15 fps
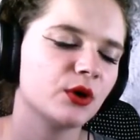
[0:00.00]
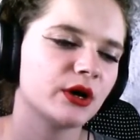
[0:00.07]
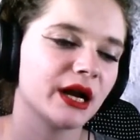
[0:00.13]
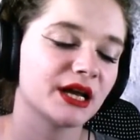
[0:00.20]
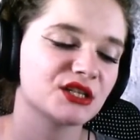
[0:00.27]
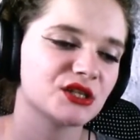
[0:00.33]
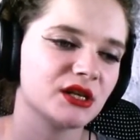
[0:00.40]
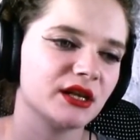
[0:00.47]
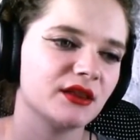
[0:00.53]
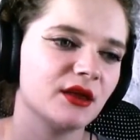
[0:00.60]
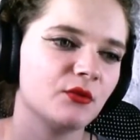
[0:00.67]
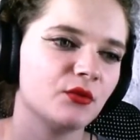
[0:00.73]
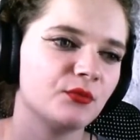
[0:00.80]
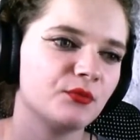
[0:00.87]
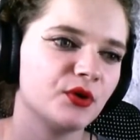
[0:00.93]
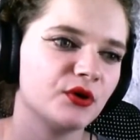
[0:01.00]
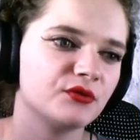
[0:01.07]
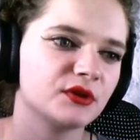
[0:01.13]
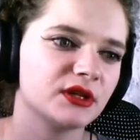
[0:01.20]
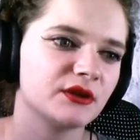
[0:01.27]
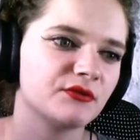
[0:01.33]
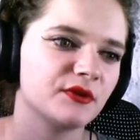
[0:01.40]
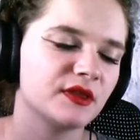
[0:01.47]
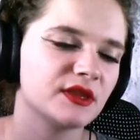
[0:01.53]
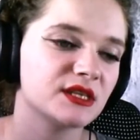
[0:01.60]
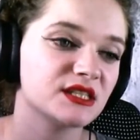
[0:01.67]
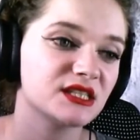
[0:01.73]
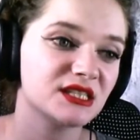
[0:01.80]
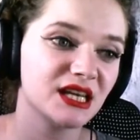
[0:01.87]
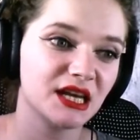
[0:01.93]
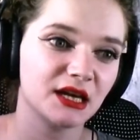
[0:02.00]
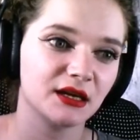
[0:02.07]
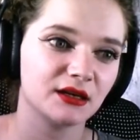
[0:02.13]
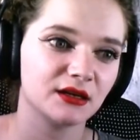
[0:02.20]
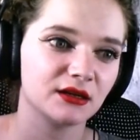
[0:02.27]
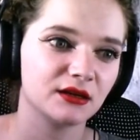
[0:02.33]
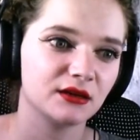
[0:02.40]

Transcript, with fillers: you were, actually. That would perfectly fit the scene.